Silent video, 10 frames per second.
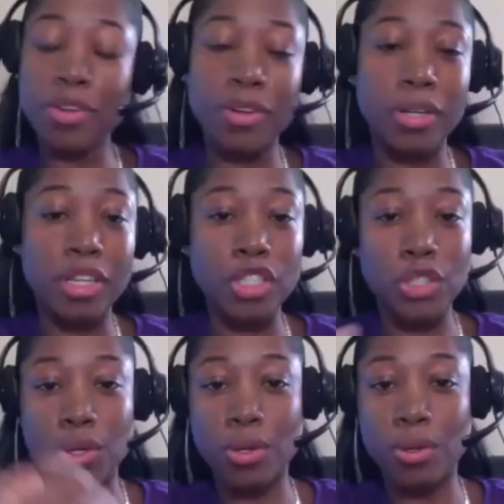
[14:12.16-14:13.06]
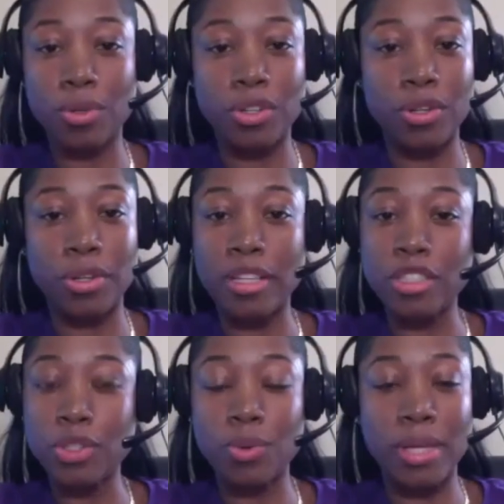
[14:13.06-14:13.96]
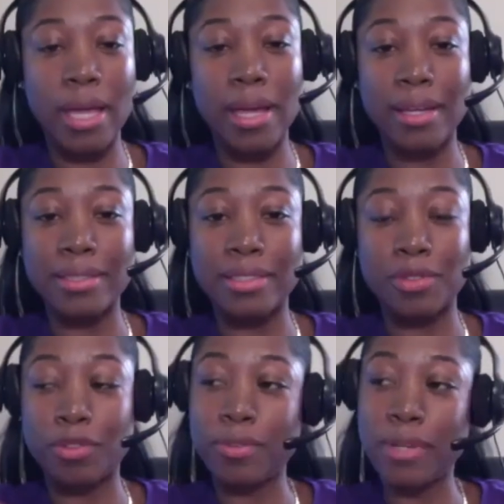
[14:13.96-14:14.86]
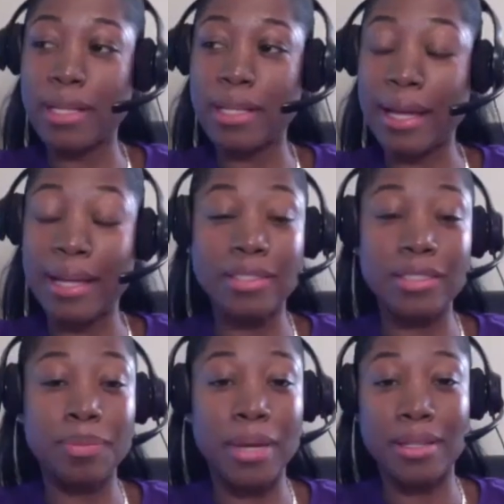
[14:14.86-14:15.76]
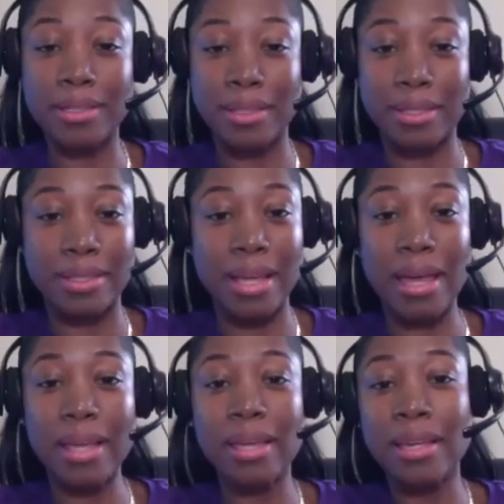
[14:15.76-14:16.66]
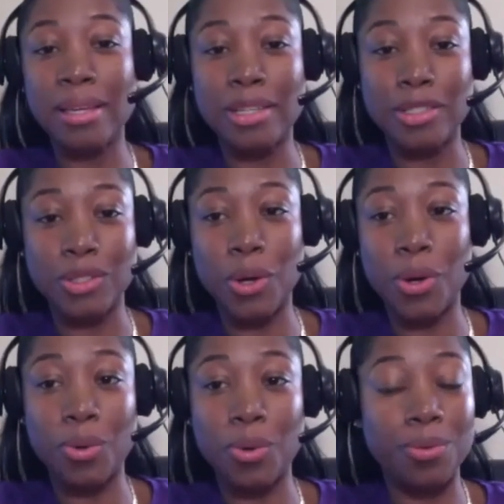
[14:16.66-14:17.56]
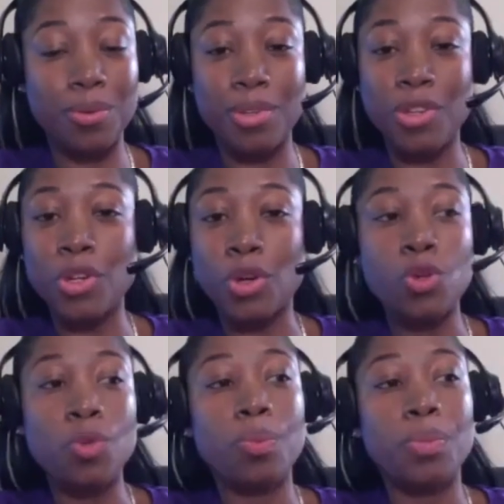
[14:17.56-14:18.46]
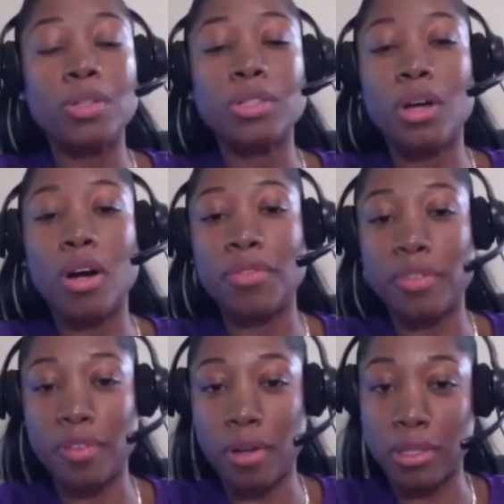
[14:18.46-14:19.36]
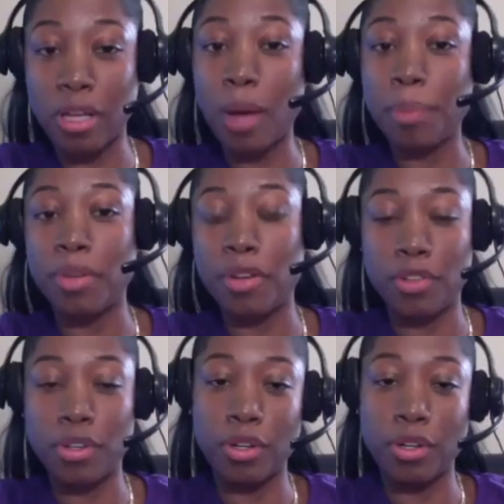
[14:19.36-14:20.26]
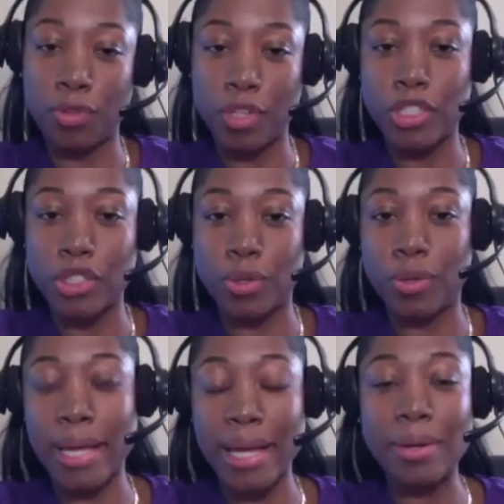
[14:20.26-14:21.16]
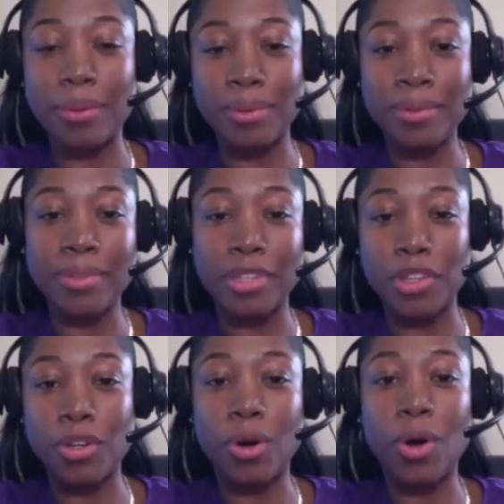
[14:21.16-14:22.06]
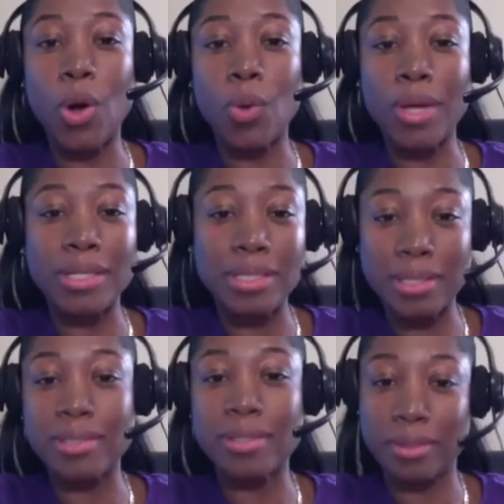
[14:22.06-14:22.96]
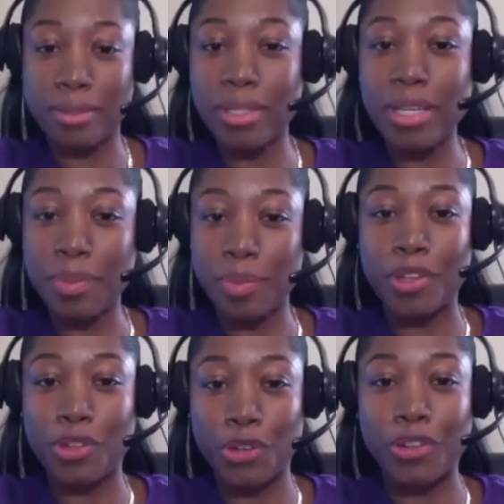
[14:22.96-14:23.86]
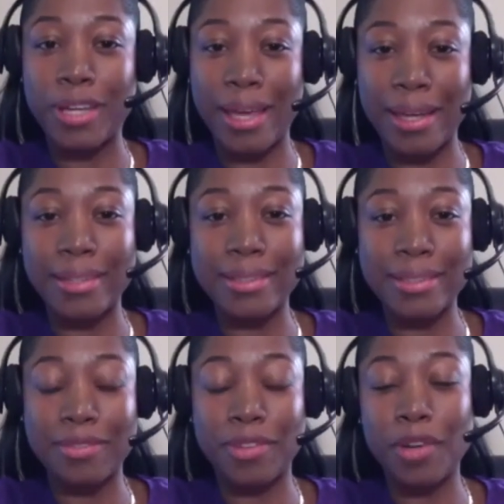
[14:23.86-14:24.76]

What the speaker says: your initial gains, reflect like I just made this in a day. So, you build off of a top of your original account and you're always keeping your gains. Very